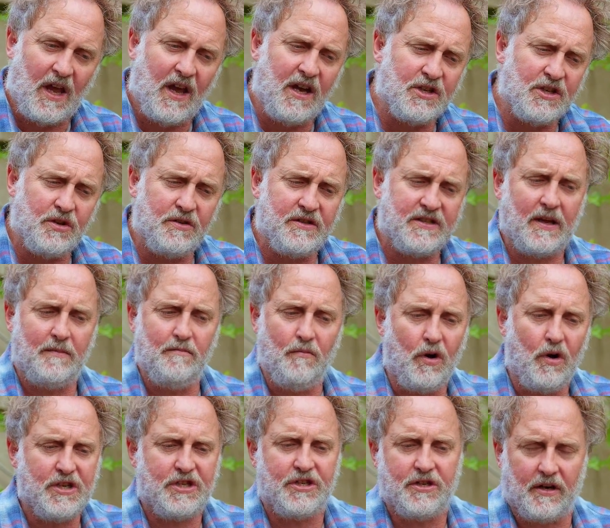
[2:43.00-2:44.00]
I should say,
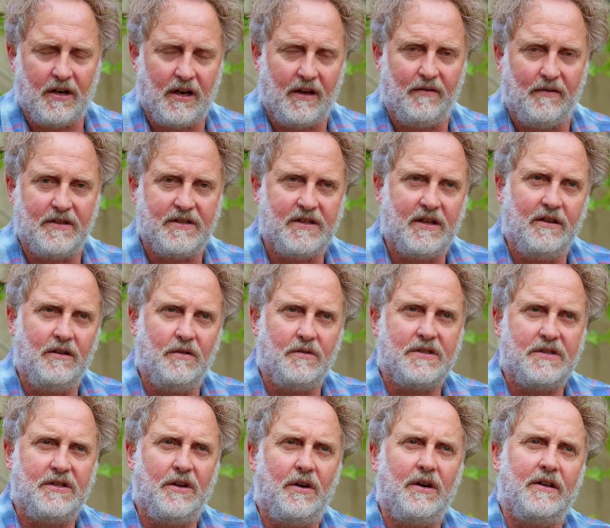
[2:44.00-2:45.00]
moisture levels in your
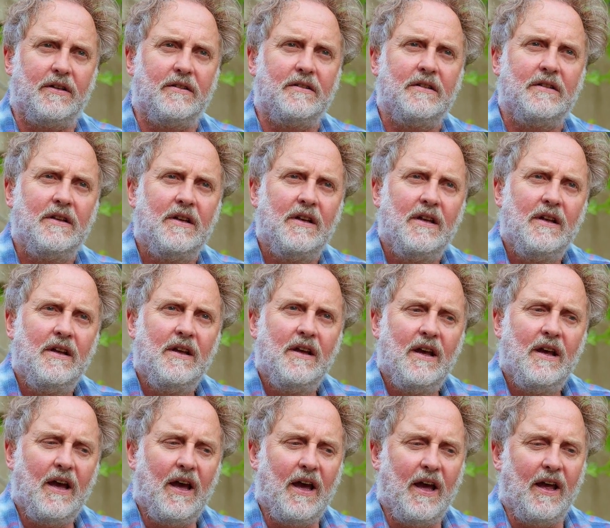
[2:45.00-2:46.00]
soil.
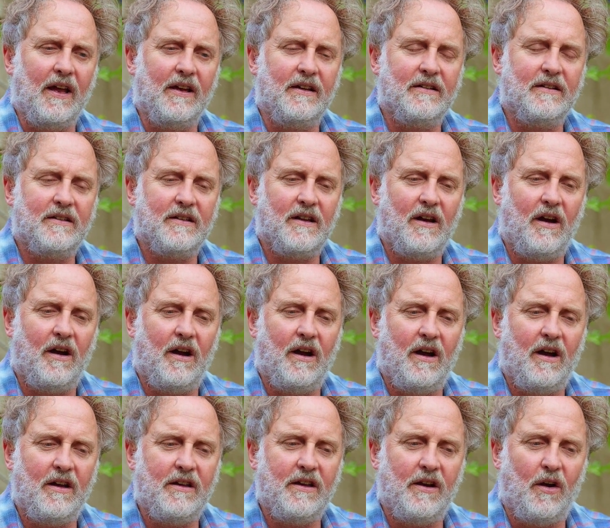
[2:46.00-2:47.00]
And,
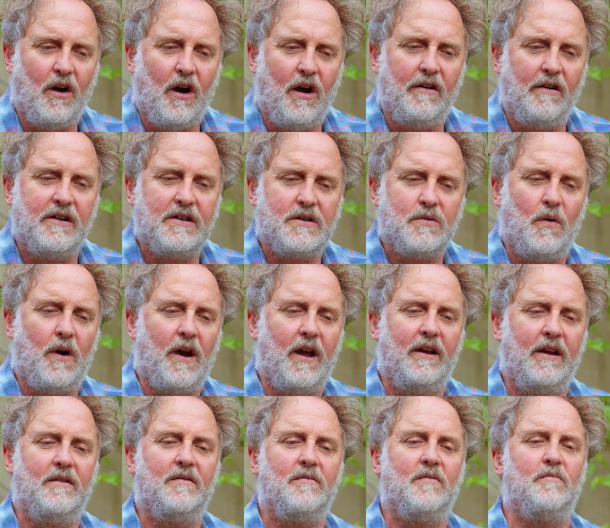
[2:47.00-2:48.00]
orange
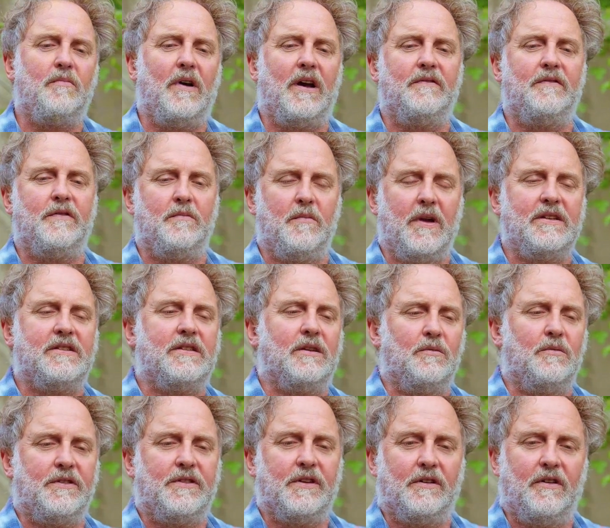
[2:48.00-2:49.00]
wine, by
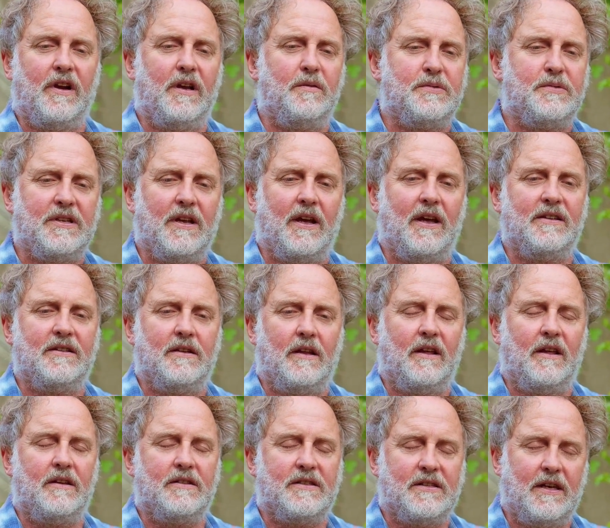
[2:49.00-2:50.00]
fermenting with the grapes and
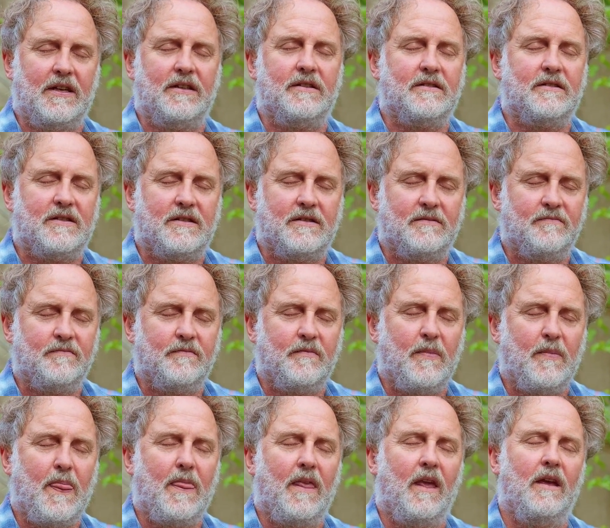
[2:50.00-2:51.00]
skins
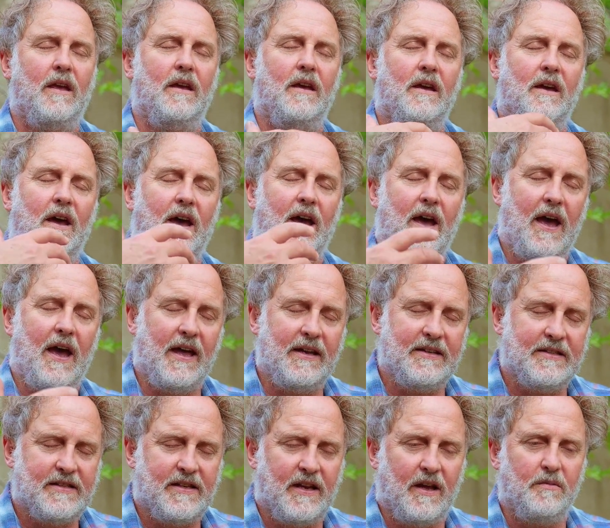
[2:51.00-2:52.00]

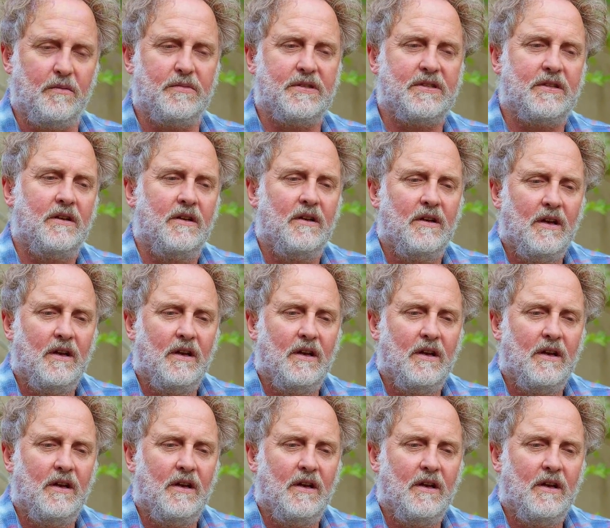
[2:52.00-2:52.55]
and stems,